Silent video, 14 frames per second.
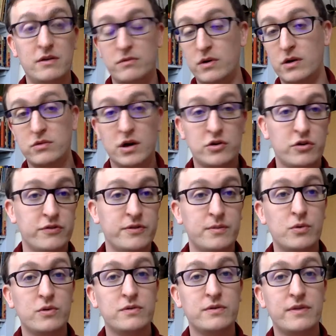well, across the
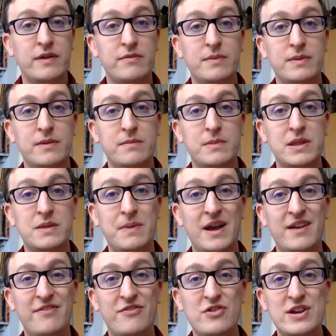board, there's been the
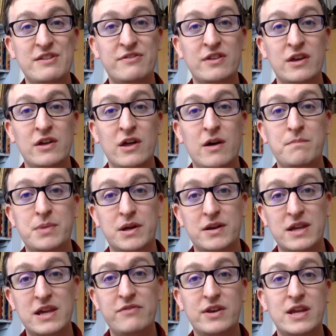pay freeze, but
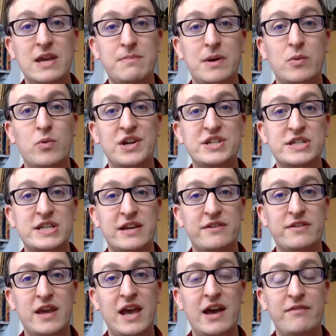even keeping wages as
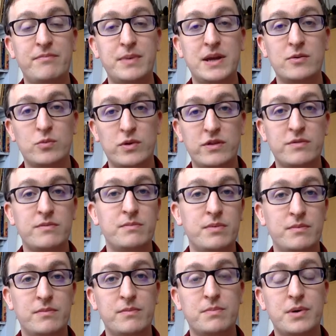they have been with
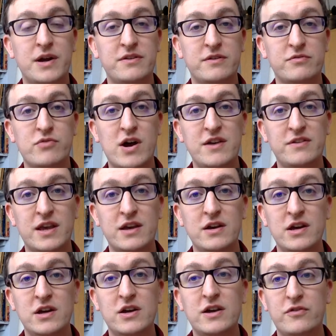prices rising
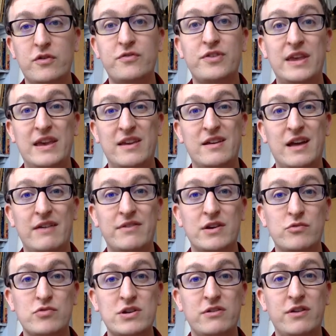is obviously having a
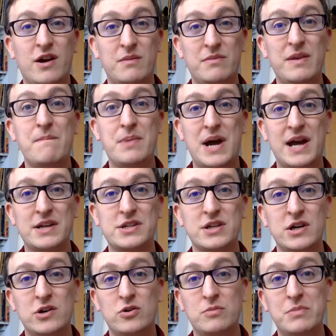real terms impact
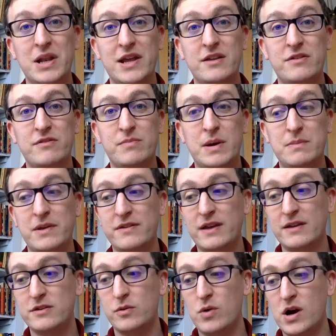on millions of public
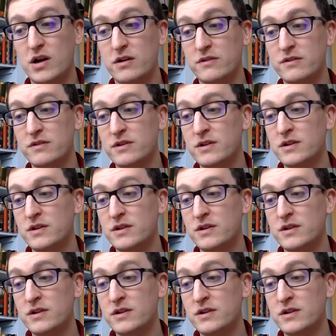sector workers.